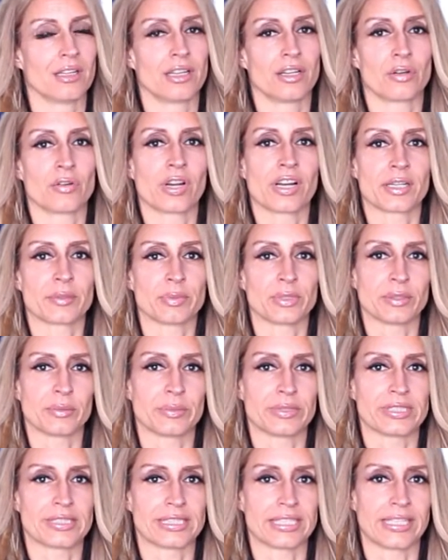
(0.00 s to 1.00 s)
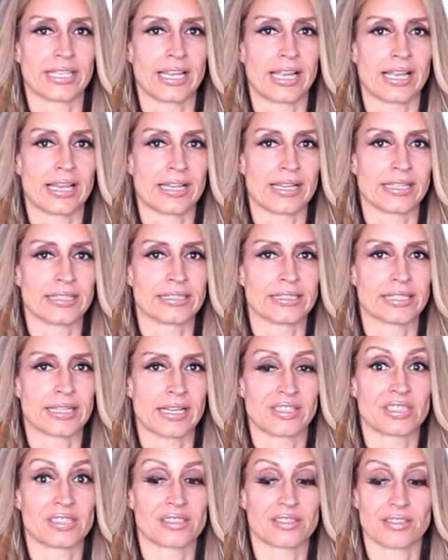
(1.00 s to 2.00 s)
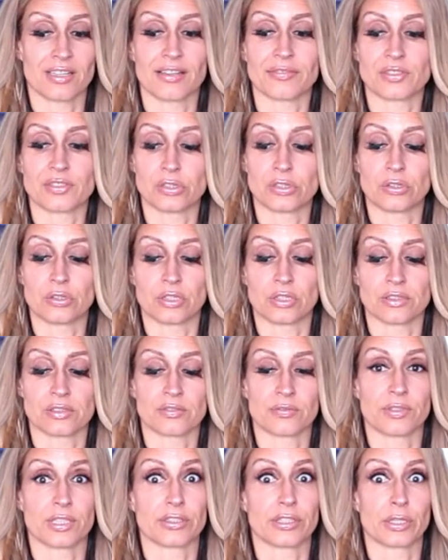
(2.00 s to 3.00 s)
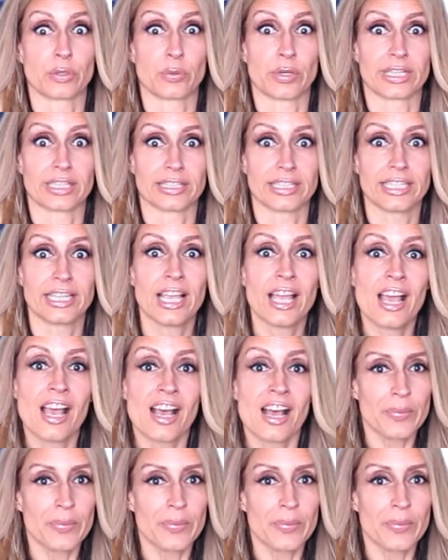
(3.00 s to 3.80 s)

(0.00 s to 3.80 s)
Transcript: incredibly busy and I still have to do this very quickly.